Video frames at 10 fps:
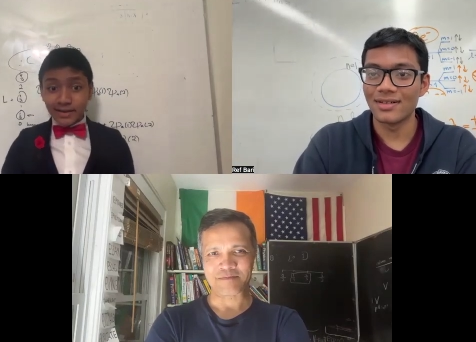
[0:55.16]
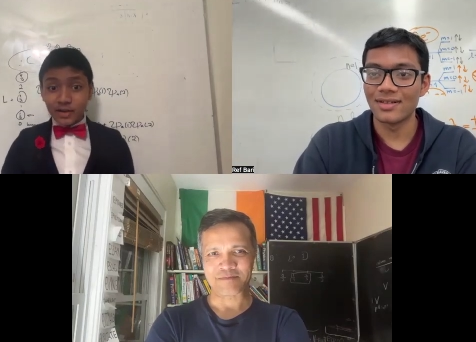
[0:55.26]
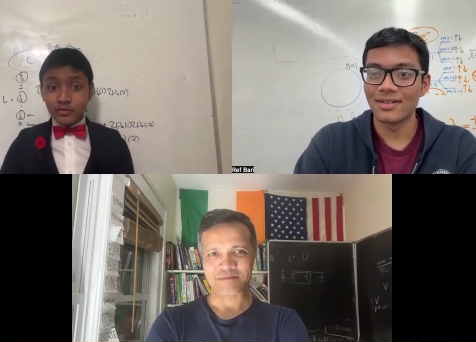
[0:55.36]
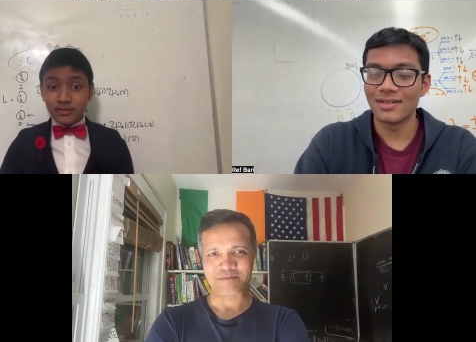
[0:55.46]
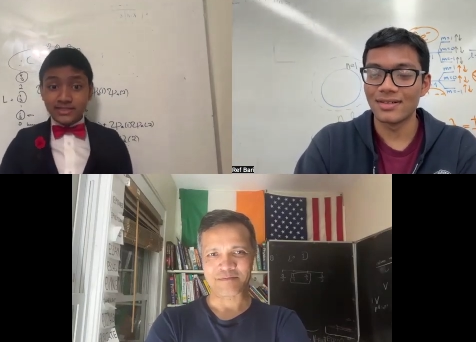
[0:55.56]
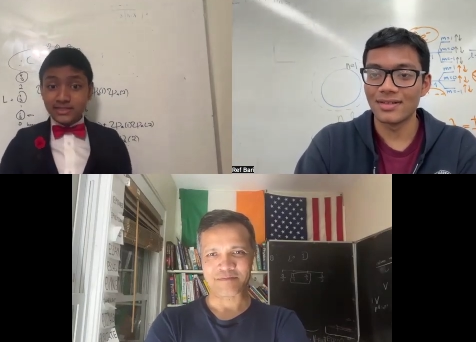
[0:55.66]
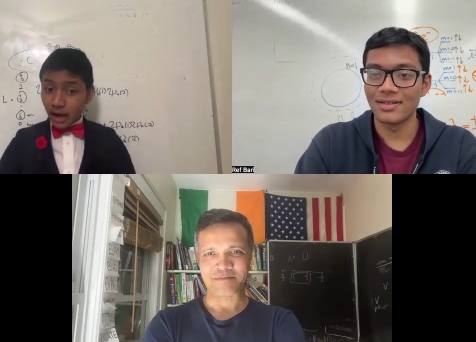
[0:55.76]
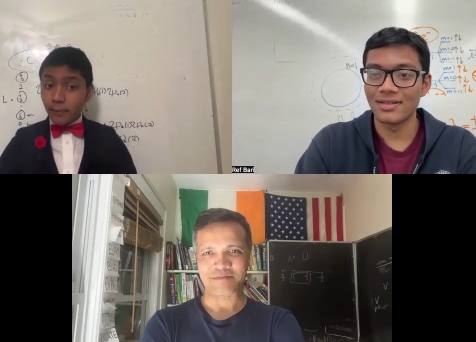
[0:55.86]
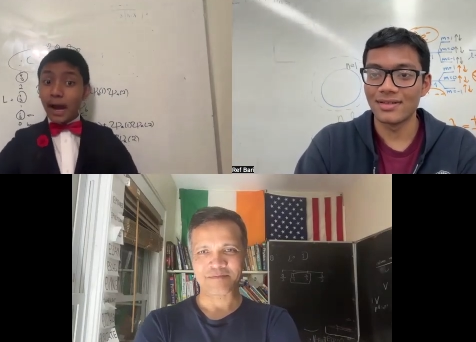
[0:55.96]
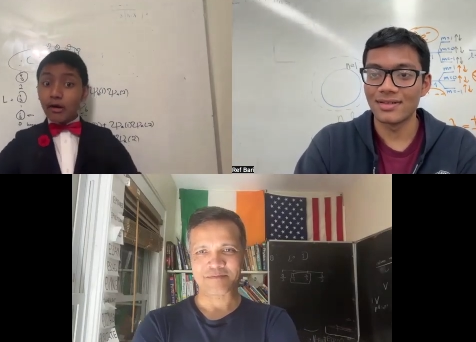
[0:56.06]
Speaker 1: humans
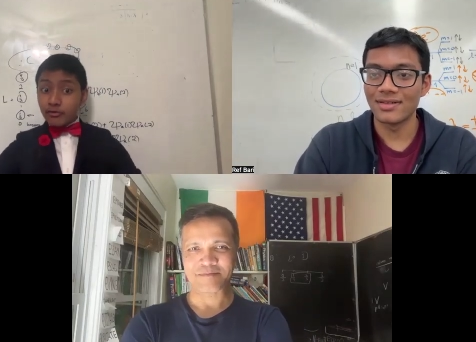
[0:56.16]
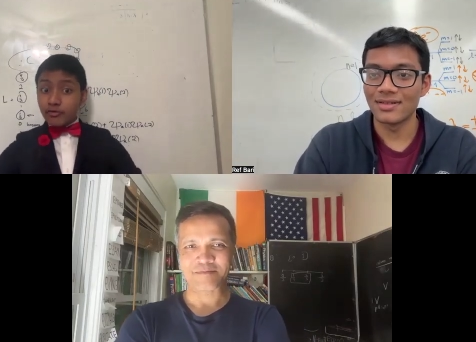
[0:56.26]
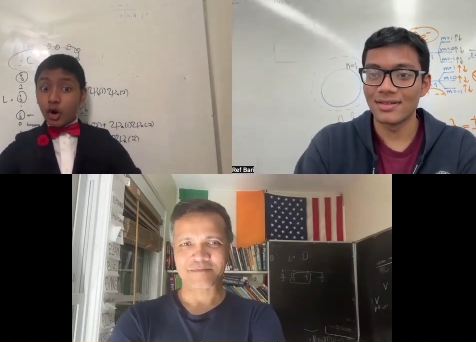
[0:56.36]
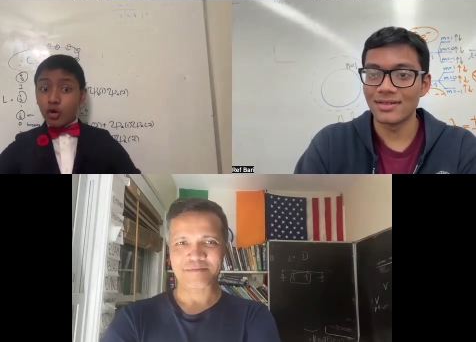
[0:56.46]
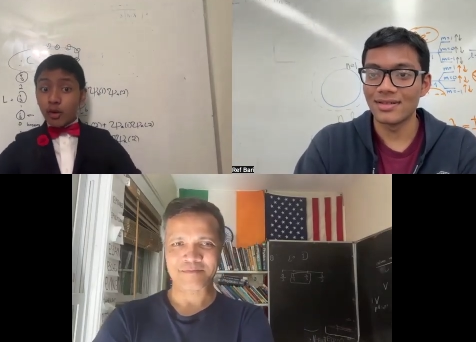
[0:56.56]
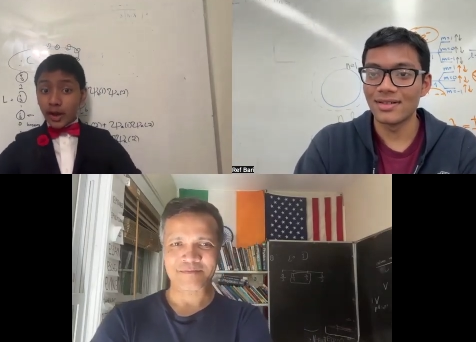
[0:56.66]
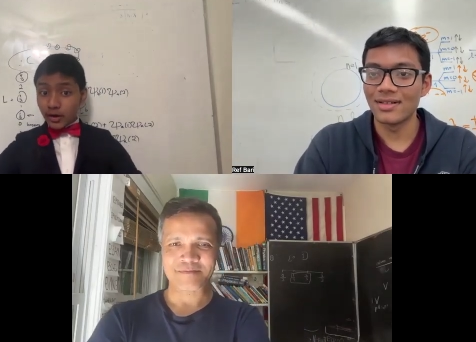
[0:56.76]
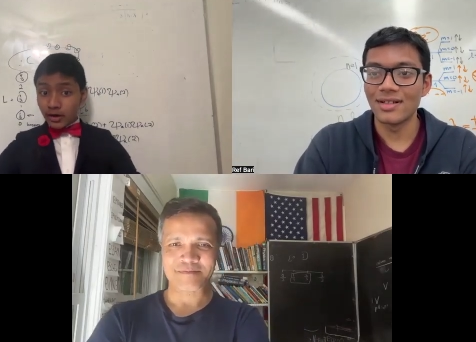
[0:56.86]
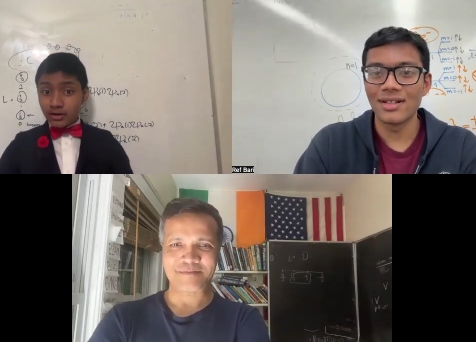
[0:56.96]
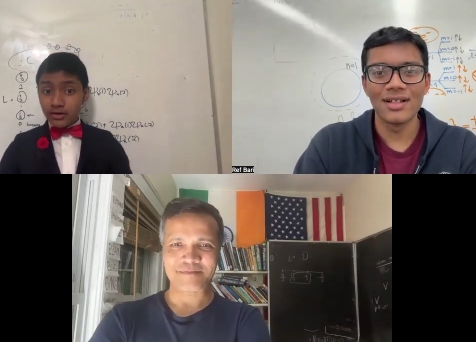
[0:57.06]
come out of
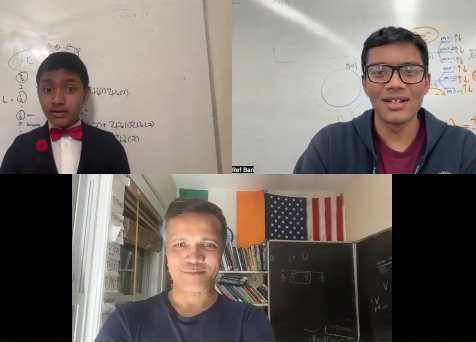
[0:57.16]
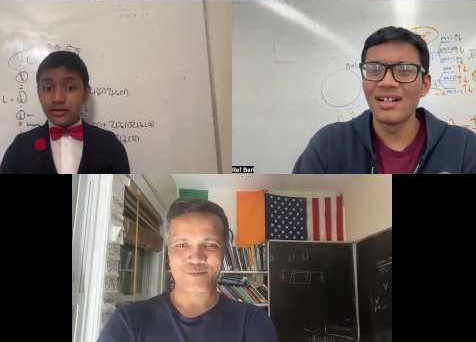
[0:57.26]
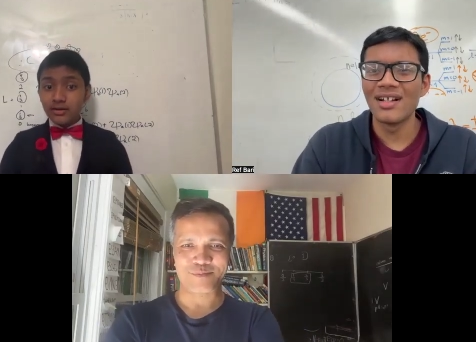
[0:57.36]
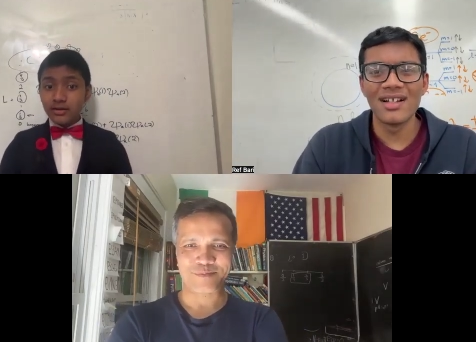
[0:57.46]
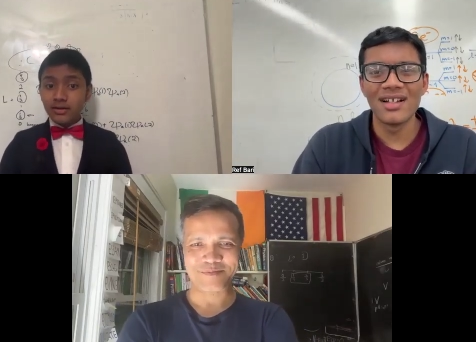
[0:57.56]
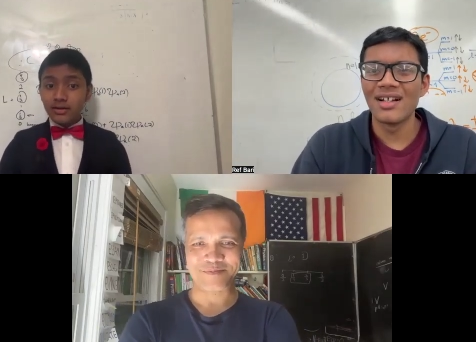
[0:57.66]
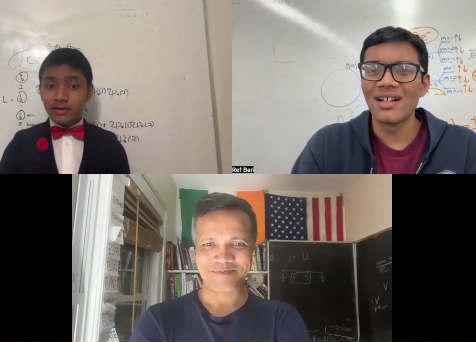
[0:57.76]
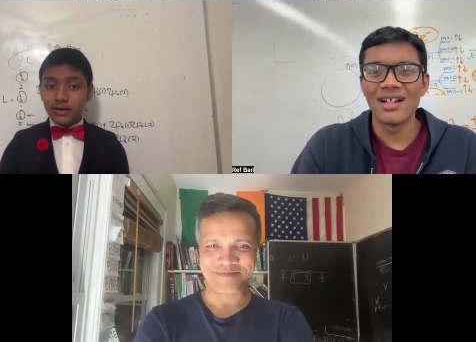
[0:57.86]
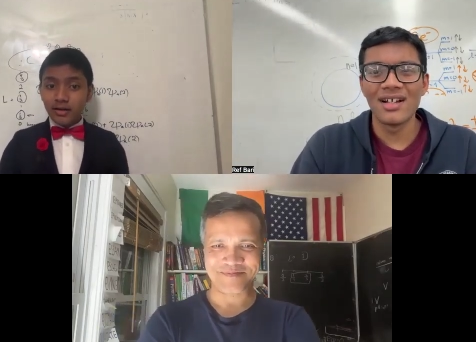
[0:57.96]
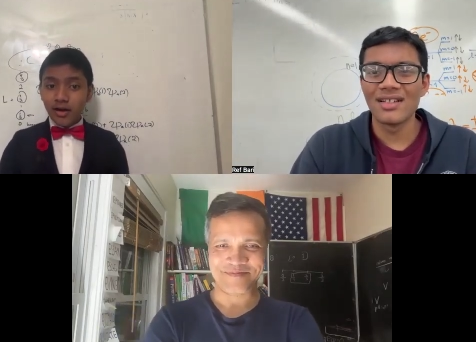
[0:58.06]
nowhere.
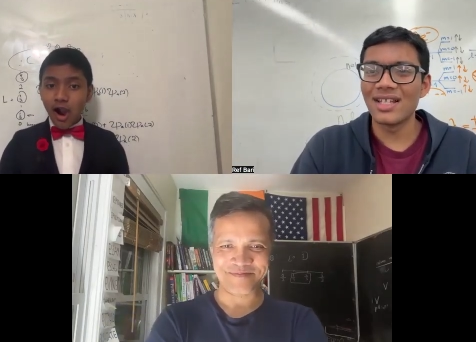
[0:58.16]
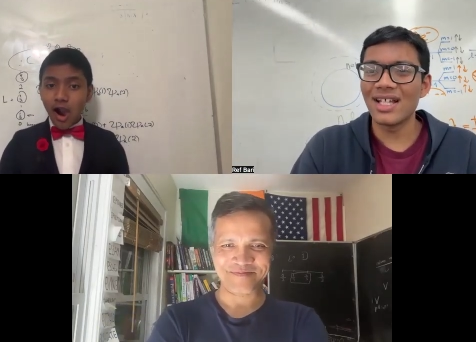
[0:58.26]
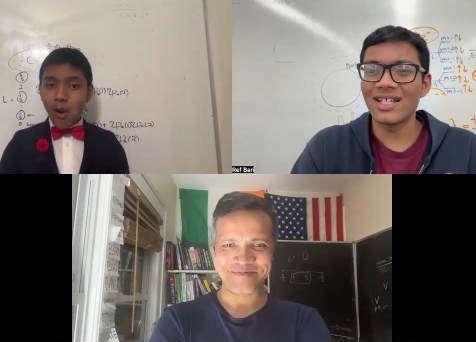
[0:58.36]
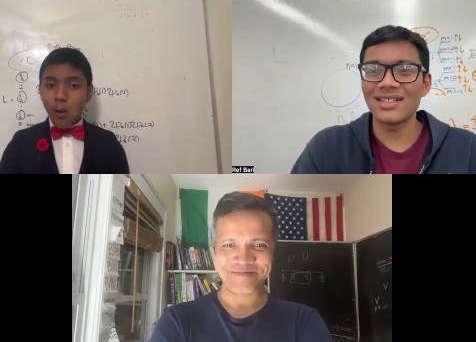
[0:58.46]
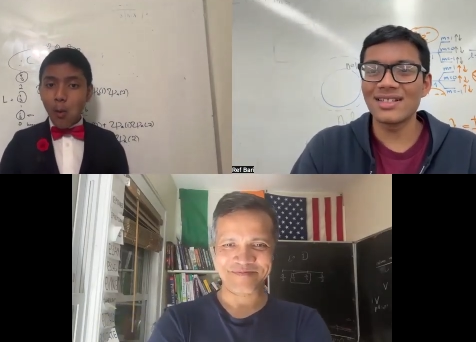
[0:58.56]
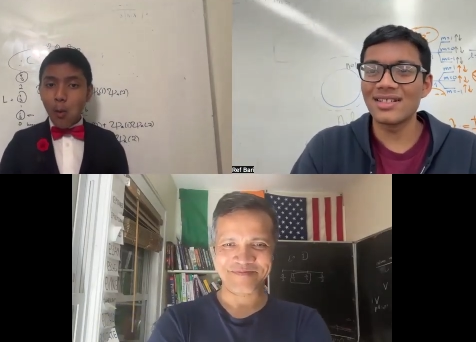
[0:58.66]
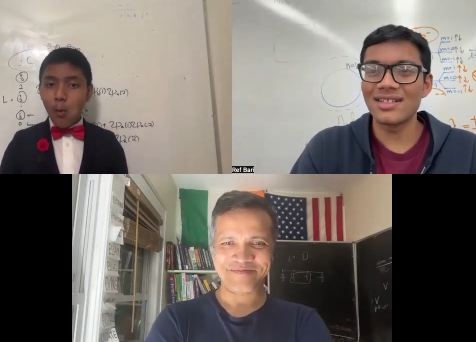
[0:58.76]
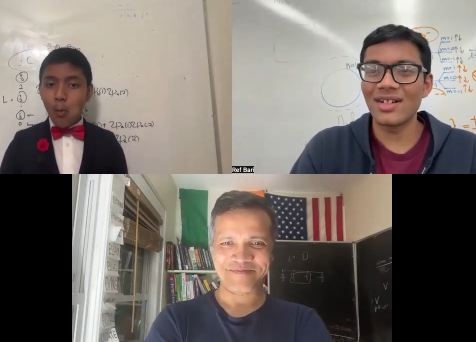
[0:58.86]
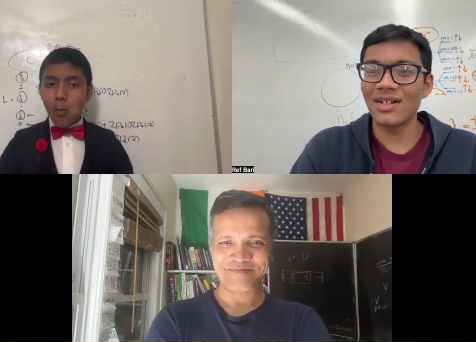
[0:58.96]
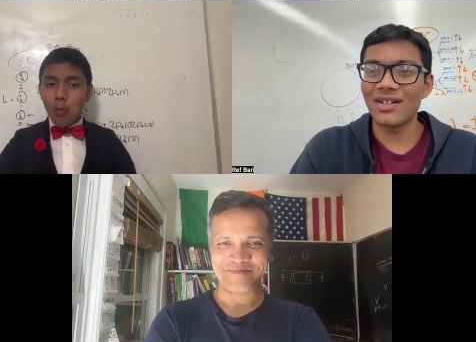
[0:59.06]
The,
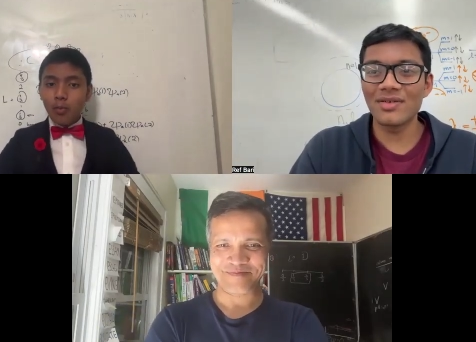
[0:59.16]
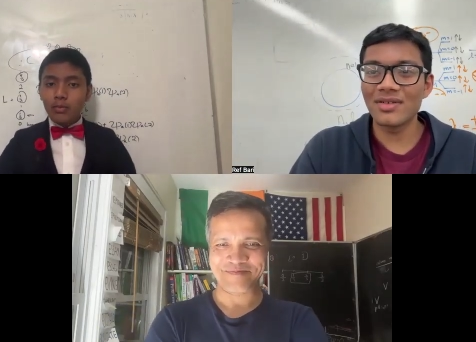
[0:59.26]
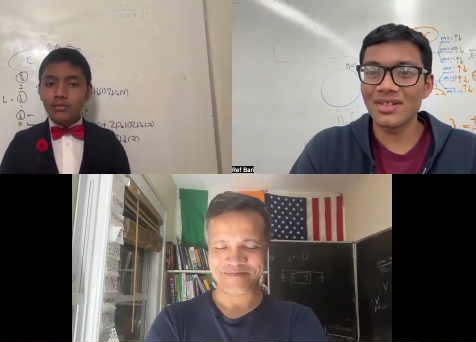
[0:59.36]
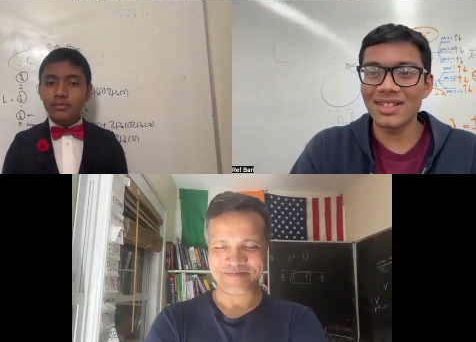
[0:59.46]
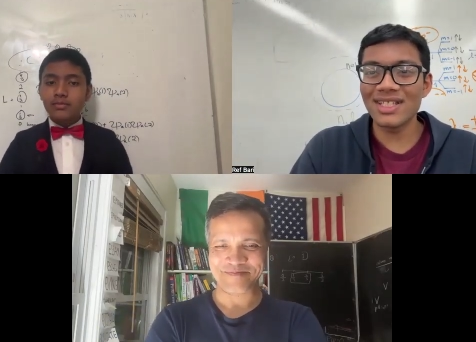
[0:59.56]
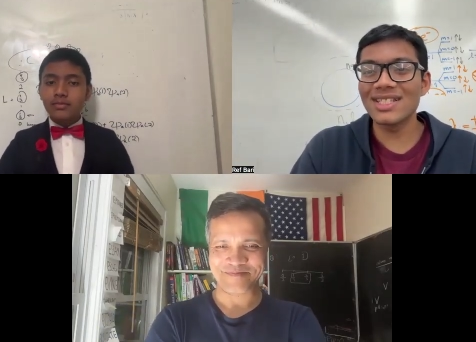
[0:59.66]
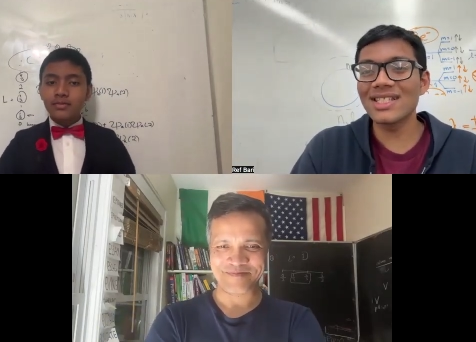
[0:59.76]
the This